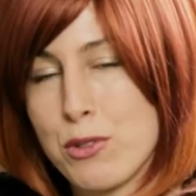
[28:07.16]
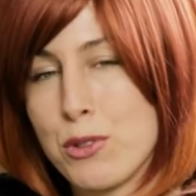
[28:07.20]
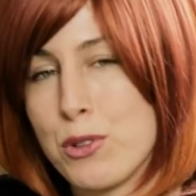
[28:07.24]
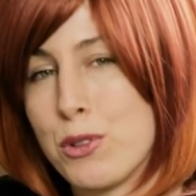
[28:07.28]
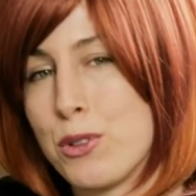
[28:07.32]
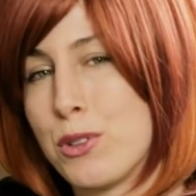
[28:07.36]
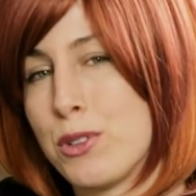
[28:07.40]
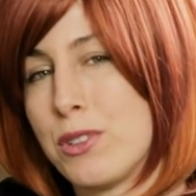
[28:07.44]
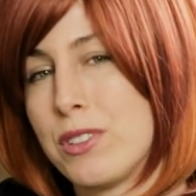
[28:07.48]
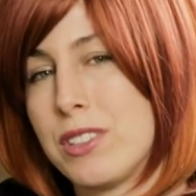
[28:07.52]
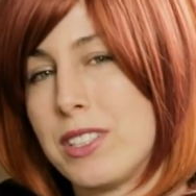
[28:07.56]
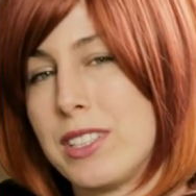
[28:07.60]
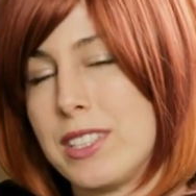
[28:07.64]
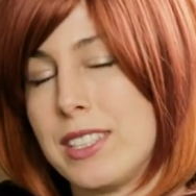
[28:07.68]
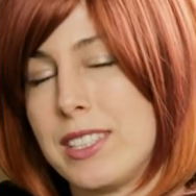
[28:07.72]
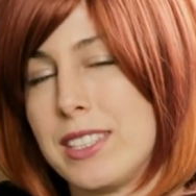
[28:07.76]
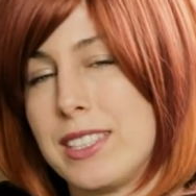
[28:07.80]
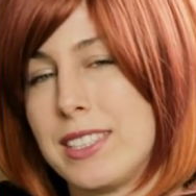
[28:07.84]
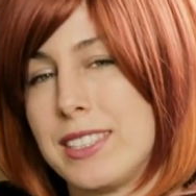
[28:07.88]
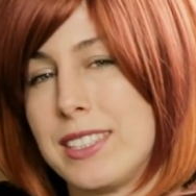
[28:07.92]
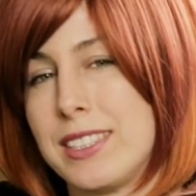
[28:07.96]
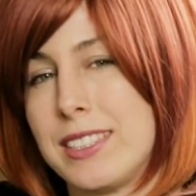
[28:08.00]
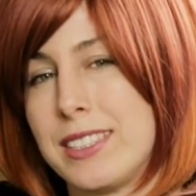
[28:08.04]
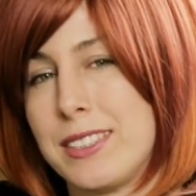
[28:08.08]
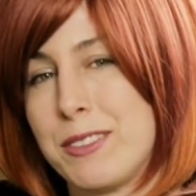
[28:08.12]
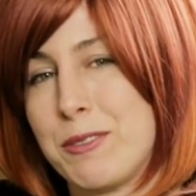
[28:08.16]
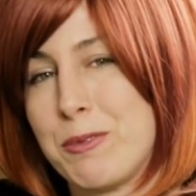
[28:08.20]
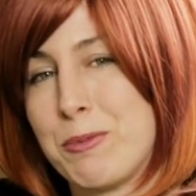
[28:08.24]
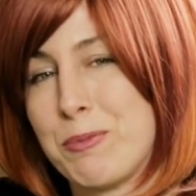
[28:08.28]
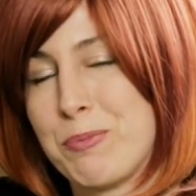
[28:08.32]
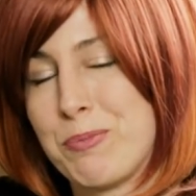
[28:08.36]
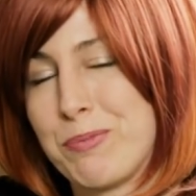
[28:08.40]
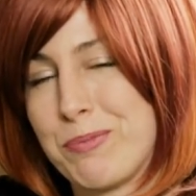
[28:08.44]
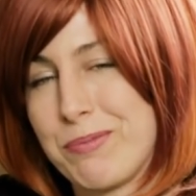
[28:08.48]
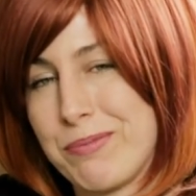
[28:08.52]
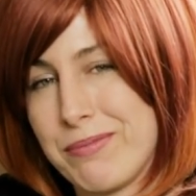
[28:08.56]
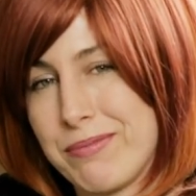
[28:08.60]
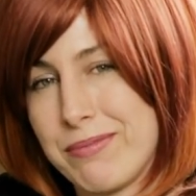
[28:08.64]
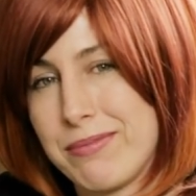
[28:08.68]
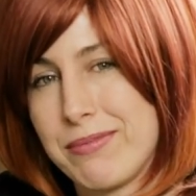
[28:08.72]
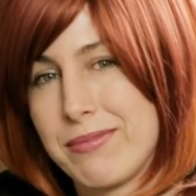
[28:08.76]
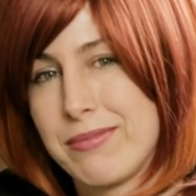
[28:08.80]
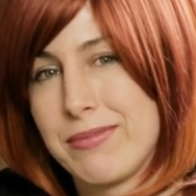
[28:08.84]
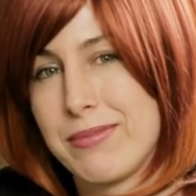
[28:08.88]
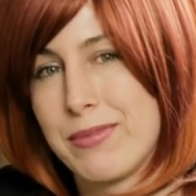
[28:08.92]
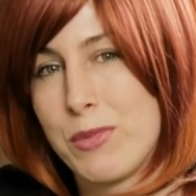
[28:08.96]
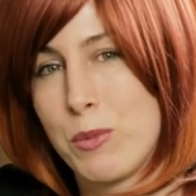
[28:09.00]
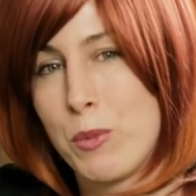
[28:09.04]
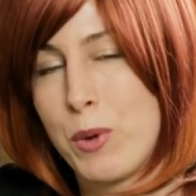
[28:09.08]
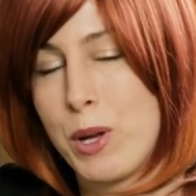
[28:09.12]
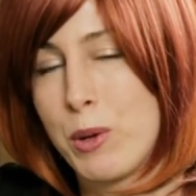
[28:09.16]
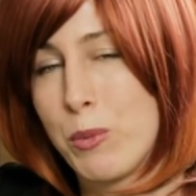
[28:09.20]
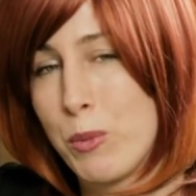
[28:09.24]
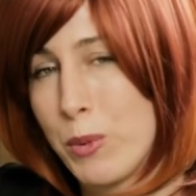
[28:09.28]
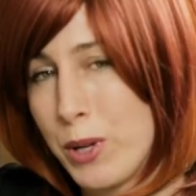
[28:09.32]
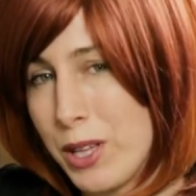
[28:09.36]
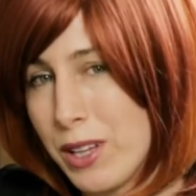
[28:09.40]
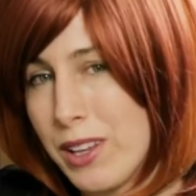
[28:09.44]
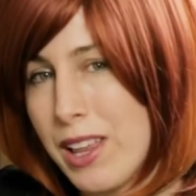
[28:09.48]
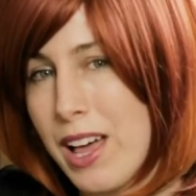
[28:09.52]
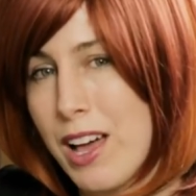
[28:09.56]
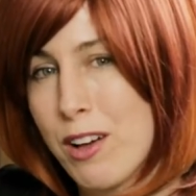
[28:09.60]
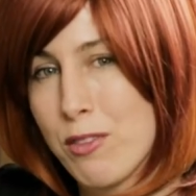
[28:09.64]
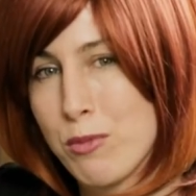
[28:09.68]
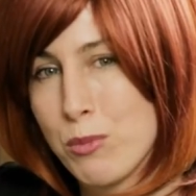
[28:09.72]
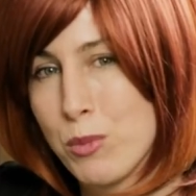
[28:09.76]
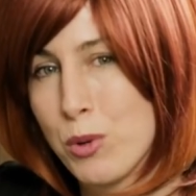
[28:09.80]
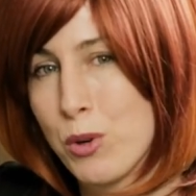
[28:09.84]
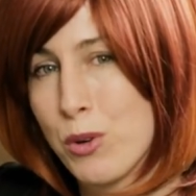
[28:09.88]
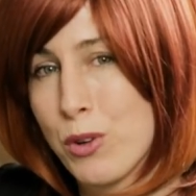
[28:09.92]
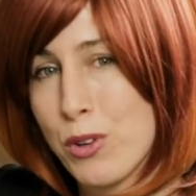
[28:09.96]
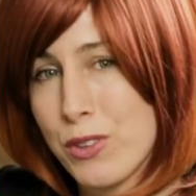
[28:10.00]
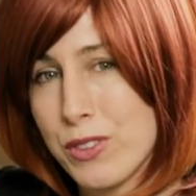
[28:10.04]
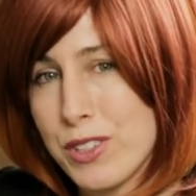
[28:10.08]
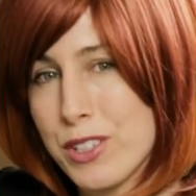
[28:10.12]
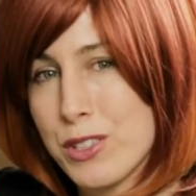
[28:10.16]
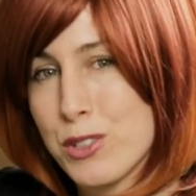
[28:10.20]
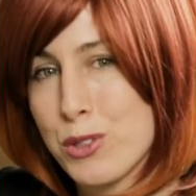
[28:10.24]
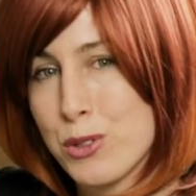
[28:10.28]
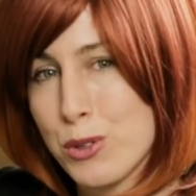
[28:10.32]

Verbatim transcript: for. We will have more on this